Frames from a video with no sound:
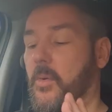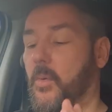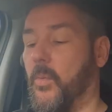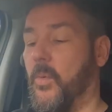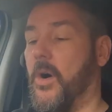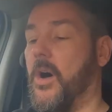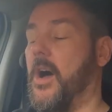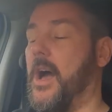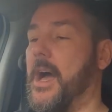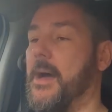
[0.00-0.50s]

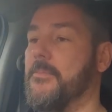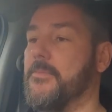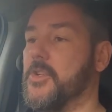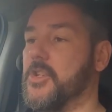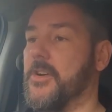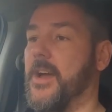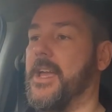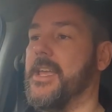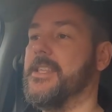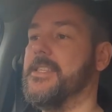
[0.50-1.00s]
What I'm
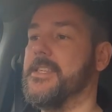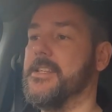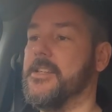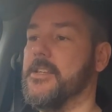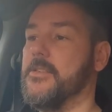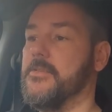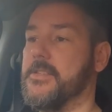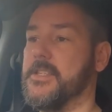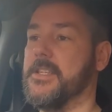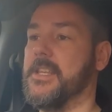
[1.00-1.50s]
trying to
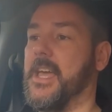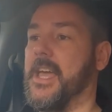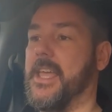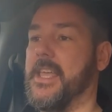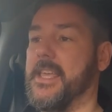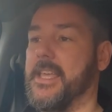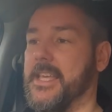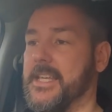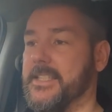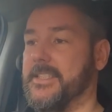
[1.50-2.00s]
do today
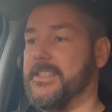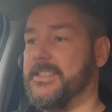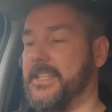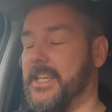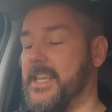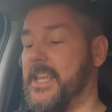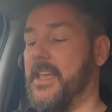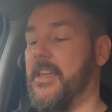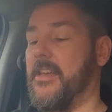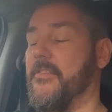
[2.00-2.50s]
is
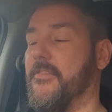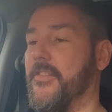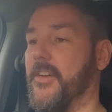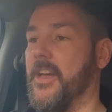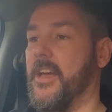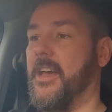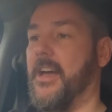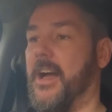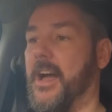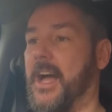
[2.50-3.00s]
see if
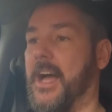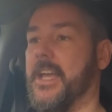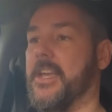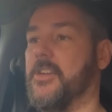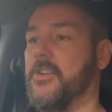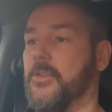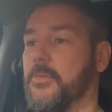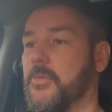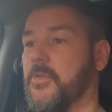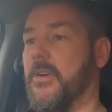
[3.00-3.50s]
I
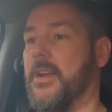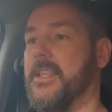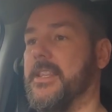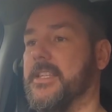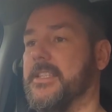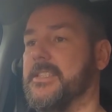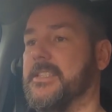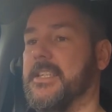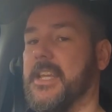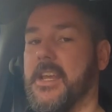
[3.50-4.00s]
can upgrade
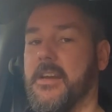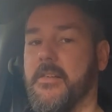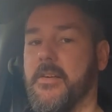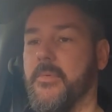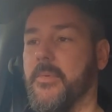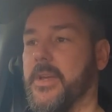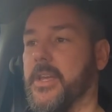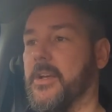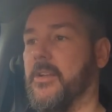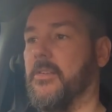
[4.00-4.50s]
this steering
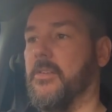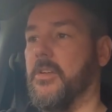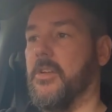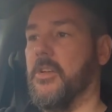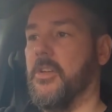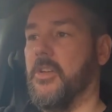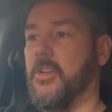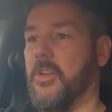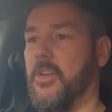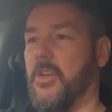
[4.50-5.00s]
wheel
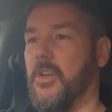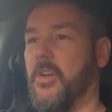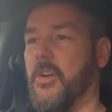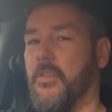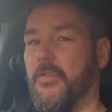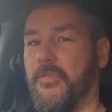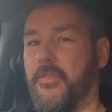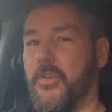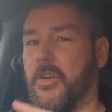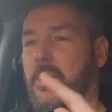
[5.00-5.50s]

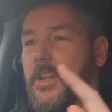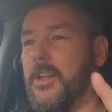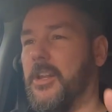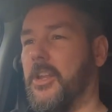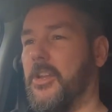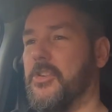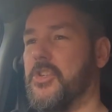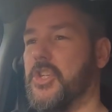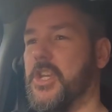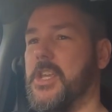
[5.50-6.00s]
for a
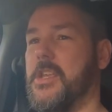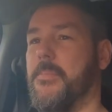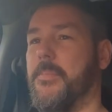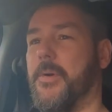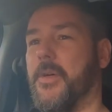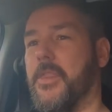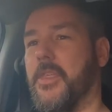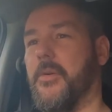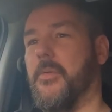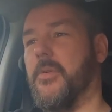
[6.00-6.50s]
lot
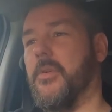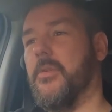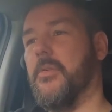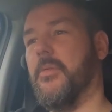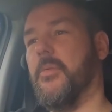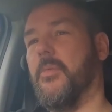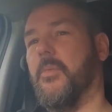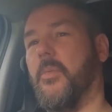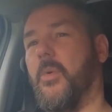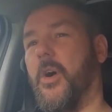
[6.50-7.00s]
cheaper than
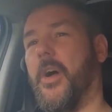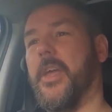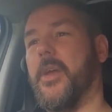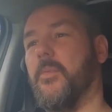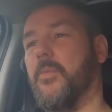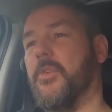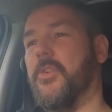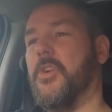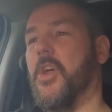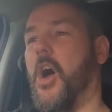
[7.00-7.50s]
what it
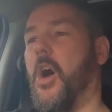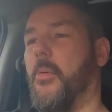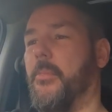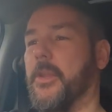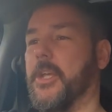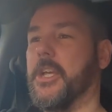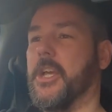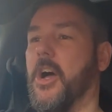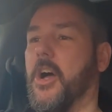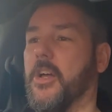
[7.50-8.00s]
would
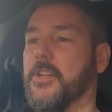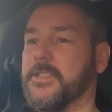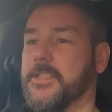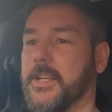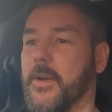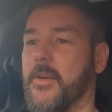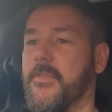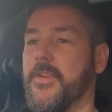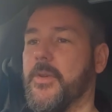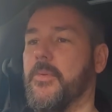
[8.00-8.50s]
normally cost.
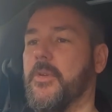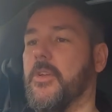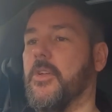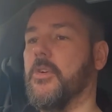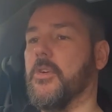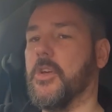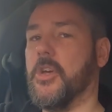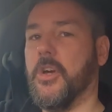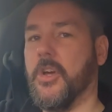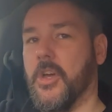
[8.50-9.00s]
Now, if you will look
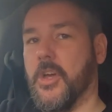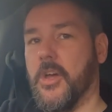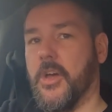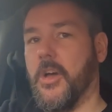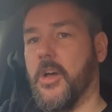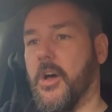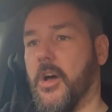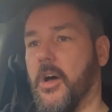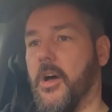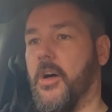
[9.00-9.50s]

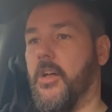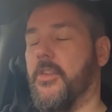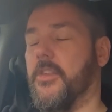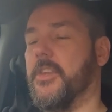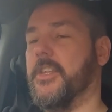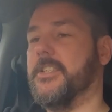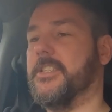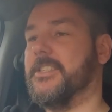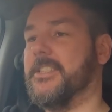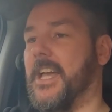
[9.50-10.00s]
on
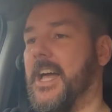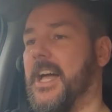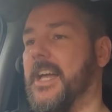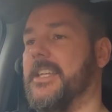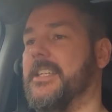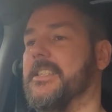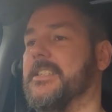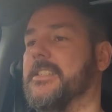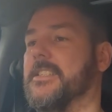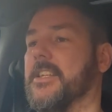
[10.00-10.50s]
the
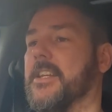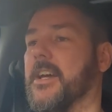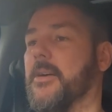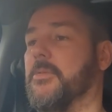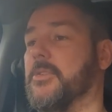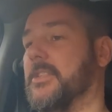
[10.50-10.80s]
sites, and I was